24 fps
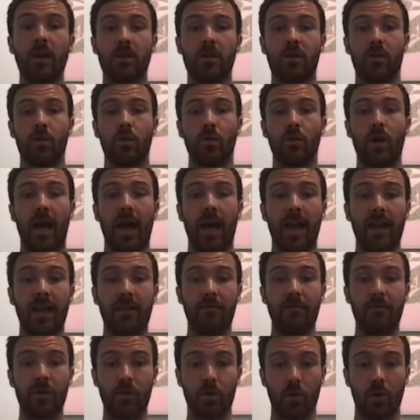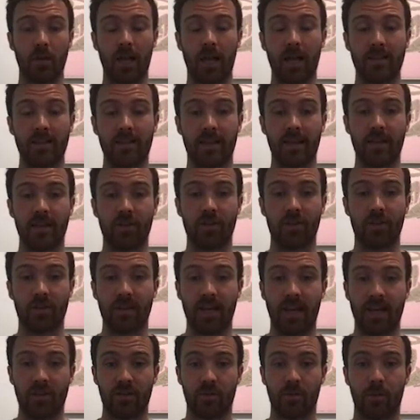to a visualization
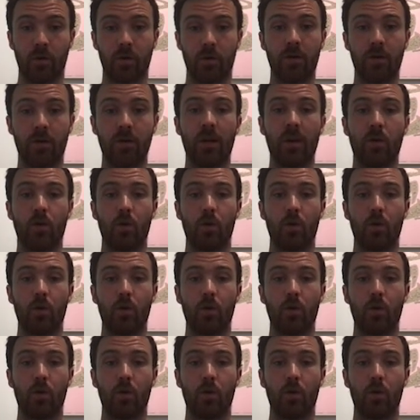dashboard,